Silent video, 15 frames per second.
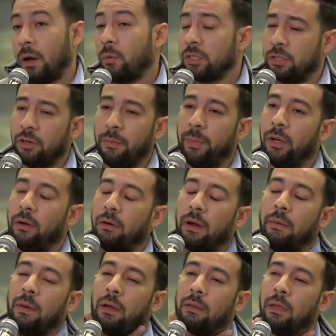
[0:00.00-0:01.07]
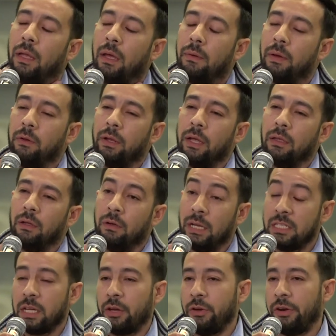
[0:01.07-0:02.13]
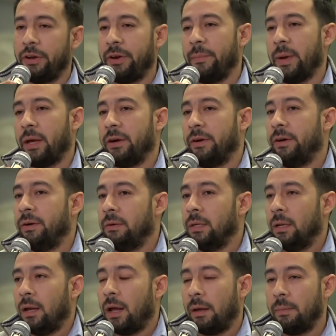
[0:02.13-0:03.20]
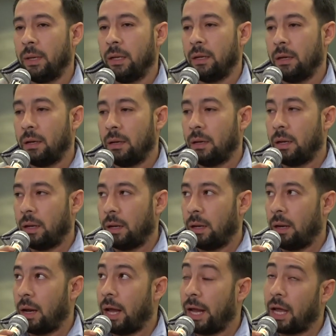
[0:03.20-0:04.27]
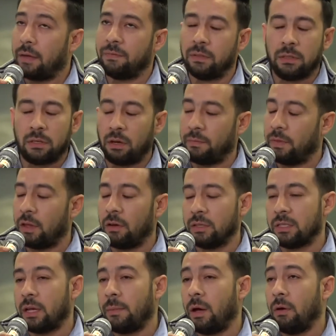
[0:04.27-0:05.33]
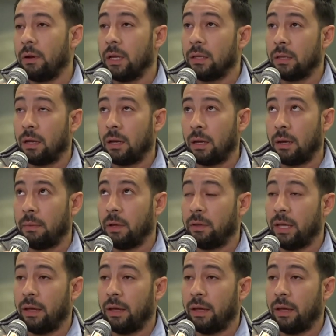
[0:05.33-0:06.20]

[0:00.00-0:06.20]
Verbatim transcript: what's your opinion about, about that on a security matter? I mean, uh, I have some thoughts about it, about the